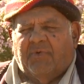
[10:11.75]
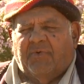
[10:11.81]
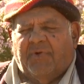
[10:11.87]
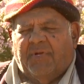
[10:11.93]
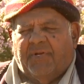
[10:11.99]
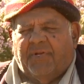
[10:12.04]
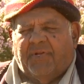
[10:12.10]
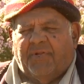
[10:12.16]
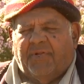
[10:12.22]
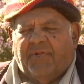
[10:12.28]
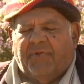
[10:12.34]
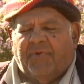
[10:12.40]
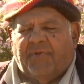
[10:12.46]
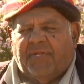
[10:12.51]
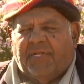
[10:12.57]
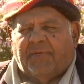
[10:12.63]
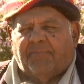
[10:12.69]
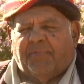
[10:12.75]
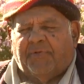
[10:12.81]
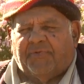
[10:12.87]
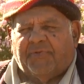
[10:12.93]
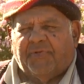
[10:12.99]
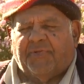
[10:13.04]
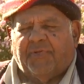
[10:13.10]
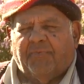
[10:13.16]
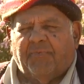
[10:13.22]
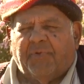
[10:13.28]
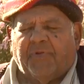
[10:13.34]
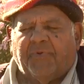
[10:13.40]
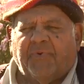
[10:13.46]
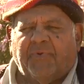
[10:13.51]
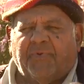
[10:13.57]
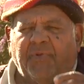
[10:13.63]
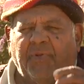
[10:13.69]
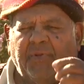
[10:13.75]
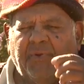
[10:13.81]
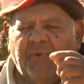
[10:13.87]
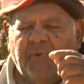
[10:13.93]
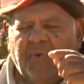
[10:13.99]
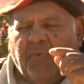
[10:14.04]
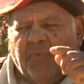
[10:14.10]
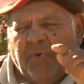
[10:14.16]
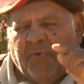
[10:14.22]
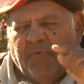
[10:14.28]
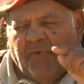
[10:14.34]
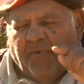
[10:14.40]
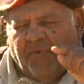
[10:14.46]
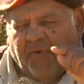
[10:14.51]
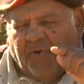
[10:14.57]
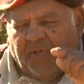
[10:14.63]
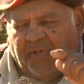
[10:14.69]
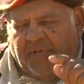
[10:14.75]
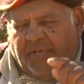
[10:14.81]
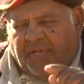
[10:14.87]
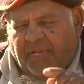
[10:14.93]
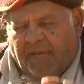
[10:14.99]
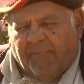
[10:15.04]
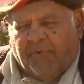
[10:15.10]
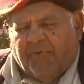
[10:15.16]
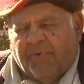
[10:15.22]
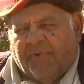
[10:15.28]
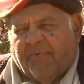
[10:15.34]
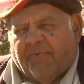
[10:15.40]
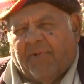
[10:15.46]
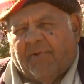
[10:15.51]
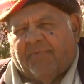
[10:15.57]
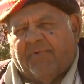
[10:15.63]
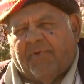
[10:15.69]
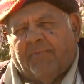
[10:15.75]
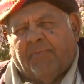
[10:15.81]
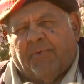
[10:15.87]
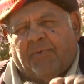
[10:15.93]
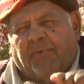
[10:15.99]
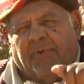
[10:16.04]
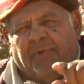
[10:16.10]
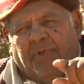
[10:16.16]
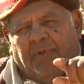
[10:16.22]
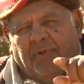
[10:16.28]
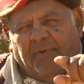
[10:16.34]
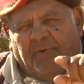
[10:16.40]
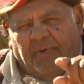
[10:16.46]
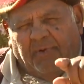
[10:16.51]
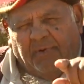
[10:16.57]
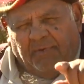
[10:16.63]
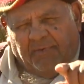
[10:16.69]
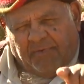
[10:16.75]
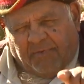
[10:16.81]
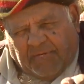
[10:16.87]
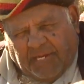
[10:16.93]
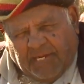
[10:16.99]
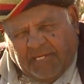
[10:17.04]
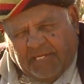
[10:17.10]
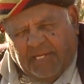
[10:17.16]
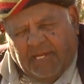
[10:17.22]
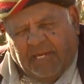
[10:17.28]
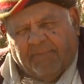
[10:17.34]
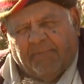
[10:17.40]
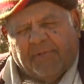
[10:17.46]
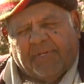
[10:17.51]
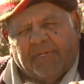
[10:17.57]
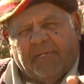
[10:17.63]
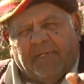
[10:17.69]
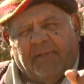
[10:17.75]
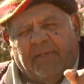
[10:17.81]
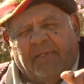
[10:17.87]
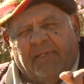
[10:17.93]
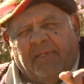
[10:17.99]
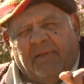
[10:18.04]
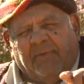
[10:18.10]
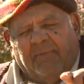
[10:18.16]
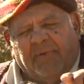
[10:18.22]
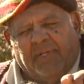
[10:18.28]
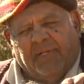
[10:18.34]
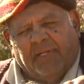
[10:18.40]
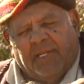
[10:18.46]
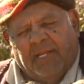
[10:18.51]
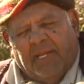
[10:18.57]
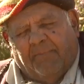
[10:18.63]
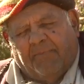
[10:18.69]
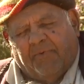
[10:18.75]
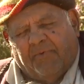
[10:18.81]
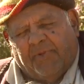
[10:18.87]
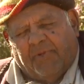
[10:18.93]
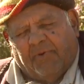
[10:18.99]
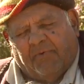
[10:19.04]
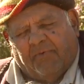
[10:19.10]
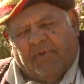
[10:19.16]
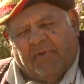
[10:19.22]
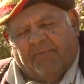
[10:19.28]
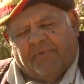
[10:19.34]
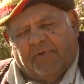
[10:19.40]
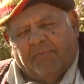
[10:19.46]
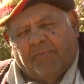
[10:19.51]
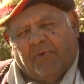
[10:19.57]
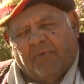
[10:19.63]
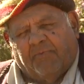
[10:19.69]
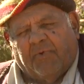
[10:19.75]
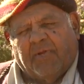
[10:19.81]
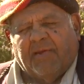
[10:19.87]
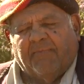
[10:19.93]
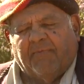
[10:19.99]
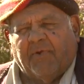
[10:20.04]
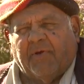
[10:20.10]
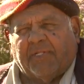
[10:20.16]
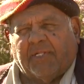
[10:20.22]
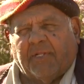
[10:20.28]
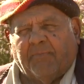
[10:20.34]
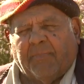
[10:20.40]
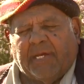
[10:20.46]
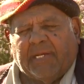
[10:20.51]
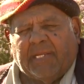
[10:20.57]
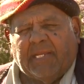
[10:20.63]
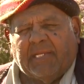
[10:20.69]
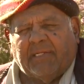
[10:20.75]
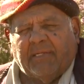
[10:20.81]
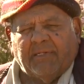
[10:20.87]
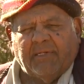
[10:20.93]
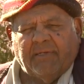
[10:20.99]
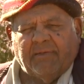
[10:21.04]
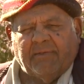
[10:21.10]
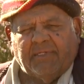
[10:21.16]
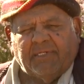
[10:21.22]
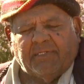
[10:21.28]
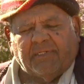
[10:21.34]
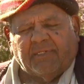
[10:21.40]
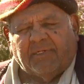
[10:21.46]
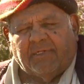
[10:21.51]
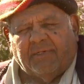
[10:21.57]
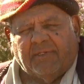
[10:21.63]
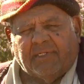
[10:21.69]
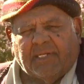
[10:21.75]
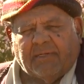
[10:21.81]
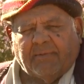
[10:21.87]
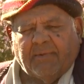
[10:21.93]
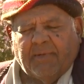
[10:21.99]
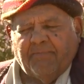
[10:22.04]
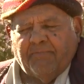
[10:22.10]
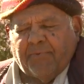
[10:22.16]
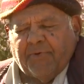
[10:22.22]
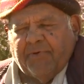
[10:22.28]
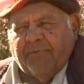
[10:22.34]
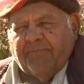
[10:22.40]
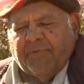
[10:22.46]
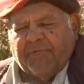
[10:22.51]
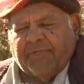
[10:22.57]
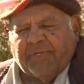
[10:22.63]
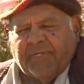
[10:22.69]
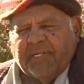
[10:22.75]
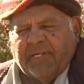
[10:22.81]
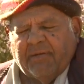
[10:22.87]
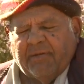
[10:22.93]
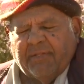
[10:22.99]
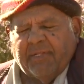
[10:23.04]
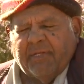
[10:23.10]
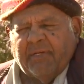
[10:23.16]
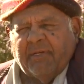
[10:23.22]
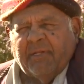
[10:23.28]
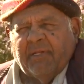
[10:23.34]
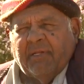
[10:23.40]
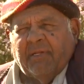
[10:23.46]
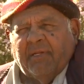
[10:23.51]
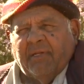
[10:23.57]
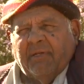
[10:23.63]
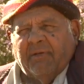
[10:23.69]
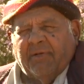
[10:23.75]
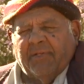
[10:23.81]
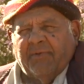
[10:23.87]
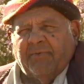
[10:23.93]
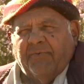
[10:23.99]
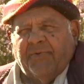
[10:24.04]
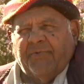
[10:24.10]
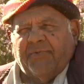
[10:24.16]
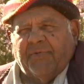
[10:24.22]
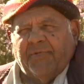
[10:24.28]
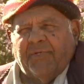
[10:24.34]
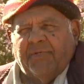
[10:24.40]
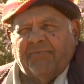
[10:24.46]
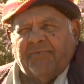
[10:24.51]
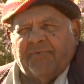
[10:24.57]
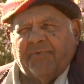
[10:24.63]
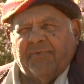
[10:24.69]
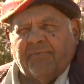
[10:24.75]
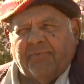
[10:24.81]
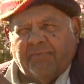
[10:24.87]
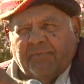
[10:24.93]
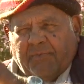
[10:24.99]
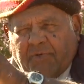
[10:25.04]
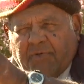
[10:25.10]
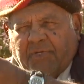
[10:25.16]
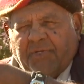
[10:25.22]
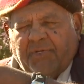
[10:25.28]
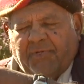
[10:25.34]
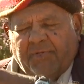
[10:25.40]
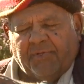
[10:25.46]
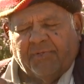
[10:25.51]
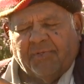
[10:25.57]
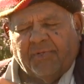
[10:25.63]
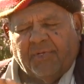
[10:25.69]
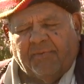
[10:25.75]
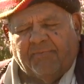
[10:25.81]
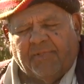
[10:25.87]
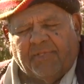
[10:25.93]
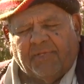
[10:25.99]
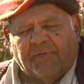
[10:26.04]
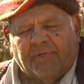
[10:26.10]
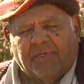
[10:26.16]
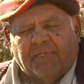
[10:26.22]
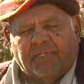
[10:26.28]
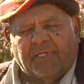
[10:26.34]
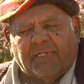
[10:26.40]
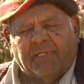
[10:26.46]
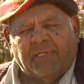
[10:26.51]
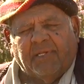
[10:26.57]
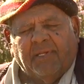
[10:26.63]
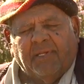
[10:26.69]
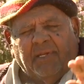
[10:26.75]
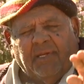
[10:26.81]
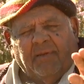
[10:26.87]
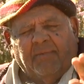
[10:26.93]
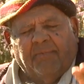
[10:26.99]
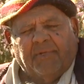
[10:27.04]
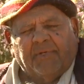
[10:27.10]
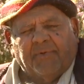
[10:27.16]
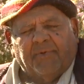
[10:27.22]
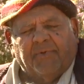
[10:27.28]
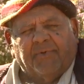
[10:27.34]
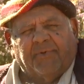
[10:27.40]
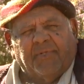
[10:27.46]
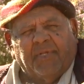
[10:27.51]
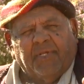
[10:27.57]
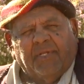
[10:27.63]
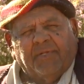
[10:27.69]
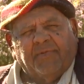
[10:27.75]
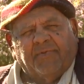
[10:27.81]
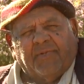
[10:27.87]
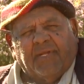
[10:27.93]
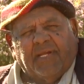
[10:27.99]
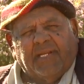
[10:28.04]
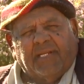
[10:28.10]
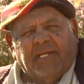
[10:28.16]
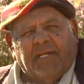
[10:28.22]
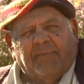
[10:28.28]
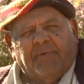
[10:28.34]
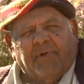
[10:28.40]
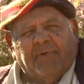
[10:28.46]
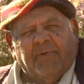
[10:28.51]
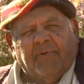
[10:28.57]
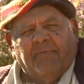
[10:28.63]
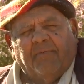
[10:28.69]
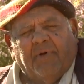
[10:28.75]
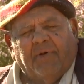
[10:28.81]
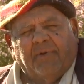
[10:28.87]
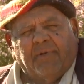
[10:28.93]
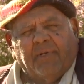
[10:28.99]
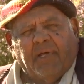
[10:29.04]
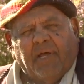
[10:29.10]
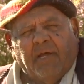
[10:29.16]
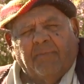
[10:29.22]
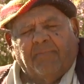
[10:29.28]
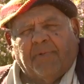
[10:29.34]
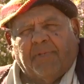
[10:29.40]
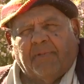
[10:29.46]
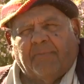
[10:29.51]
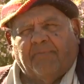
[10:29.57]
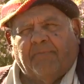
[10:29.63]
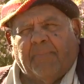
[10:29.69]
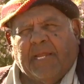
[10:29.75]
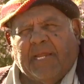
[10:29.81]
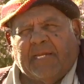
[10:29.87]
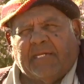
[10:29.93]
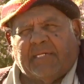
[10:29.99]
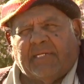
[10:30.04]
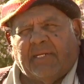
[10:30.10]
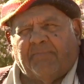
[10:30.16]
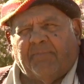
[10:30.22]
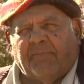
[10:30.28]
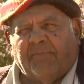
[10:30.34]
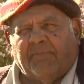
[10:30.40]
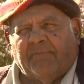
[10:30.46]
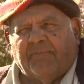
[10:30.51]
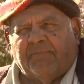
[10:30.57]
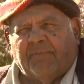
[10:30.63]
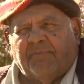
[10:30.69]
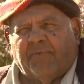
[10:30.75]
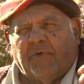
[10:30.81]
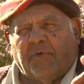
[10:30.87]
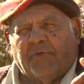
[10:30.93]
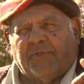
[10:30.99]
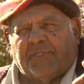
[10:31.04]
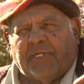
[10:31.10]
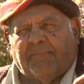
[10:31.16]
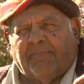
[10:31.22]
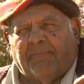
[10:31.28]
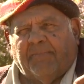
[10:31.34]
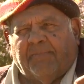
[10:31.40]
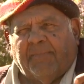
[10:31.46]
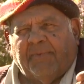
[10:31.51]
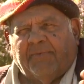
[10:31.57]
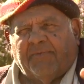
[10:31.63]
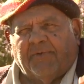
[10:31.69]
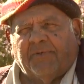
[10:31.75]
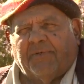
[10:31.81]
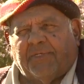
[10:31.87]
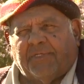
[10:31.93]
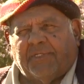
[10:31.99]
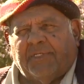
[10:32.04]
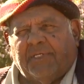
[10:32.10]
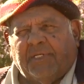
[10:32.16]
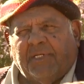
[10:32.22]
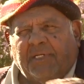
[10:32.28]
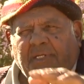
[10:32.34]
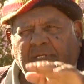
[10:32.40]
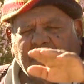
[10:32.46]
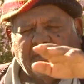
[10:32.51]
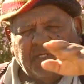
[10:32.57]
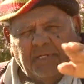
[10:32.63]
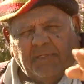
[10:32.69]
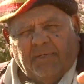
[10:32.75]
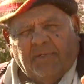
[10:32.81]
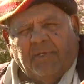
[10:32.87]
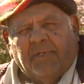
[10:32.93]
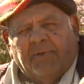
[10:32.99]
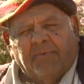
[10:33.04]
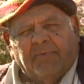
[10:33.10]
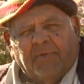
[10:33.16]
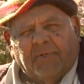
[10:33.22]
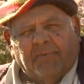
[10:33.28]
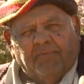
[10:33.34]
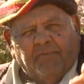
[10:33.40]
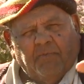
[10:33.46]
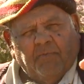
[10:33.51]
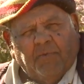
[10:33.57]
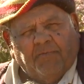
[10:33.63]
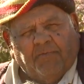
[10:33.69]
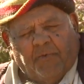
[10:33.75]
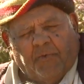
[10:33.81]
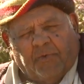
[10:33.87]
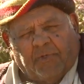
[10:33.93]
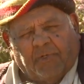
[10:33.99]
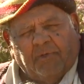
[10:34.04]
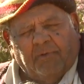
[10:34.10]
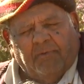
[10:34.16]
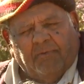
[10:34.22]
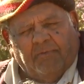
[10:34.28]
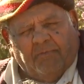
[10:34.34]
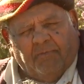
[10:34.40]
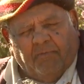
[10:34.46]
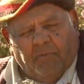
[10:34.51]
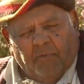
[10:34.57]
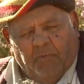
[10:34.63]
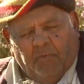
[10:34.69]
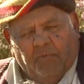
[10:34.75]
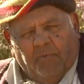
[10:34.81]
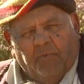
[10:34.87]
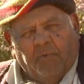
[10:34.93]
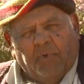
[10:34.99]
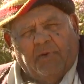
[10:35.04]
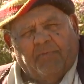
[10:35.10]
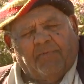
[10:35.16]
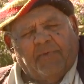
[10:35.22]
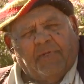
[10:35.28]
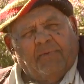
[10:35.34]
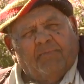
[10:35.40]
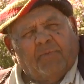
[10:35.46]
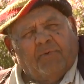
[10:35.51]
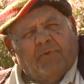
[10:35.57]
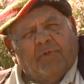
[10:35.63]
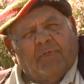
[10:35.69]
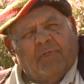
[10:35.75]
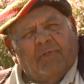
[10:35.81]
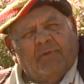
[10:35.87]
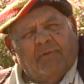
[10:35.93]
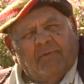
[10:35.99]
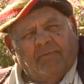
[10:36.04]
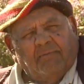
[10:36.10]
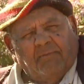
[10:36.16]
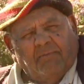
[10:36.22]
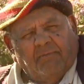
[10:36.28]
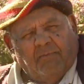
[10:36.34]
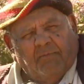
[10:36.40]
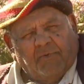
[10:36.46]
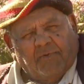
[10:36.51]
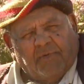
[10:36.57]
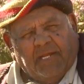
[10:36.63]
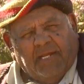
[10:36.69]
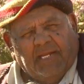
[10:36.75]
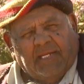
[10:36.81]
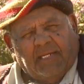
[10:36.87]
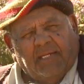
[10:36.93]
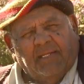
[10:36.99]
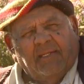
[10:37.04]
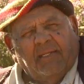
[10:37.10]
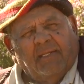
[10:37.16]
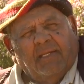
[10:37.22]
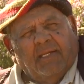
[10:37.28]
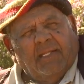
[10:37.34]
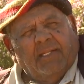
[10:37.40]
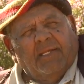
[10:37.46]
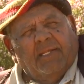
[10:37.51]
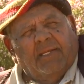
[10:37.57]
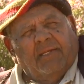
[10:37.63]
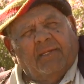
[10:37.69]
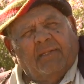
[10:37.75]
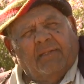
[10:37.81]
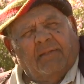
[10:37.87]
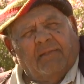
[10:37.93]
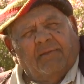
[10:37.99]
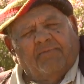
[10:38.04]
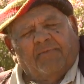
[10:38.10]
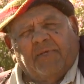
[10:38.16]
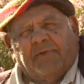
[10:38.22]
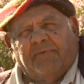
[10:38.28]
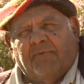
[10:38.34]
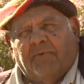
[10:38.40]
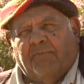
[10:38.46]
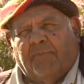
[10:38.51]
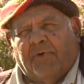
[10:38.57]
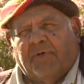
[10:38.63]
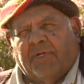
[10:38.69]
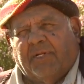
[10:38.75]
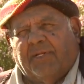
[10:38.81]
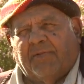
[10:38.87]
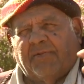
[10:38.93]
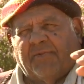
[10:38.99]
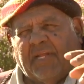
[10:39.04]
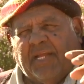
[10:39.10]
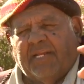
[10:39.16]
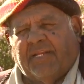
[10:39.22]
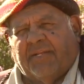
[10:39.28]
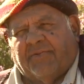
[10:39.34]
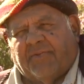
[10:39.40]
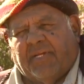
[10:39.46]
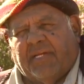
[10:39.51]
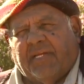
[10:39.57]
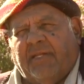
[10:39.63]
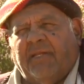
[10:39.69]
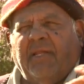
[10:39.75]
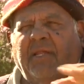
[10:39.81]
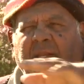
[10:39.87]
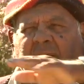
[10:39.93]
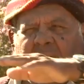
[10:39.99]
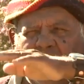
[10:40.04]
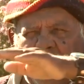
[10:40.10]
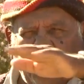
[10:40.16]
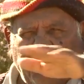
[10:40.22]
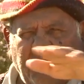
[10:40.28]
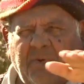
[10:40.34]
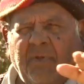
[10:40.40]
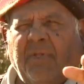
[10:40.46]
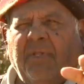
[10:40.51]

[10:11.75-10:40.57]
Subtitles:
in a unique position because We were fighting the Aboriginal Welfare Board, state government. When the Aboriginal Welfare Board, we haven't got the money to do this and do that, improvements and that on the reserves and cottages and everything like that, because the state government won't open the banks up, vaults up for us. So we fought Welfare Board, state, and then the federal body. The state would say, no,